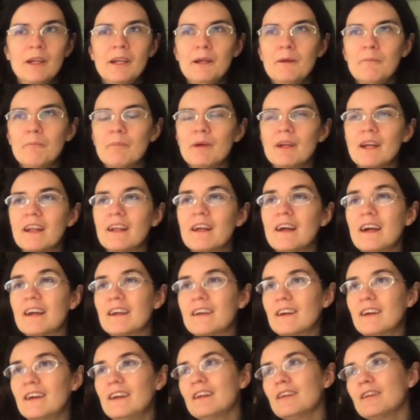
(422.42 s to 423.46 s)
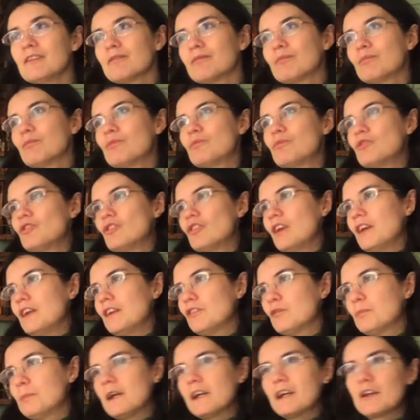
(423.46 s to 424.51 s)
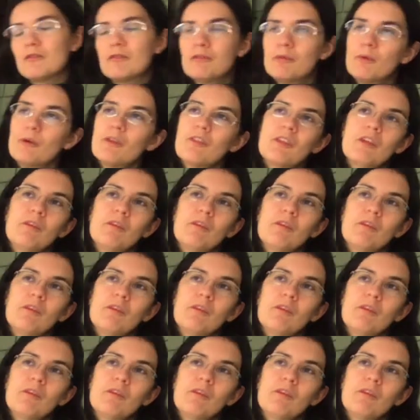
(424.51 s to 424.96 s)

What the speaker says: But I kind of changed back and forth.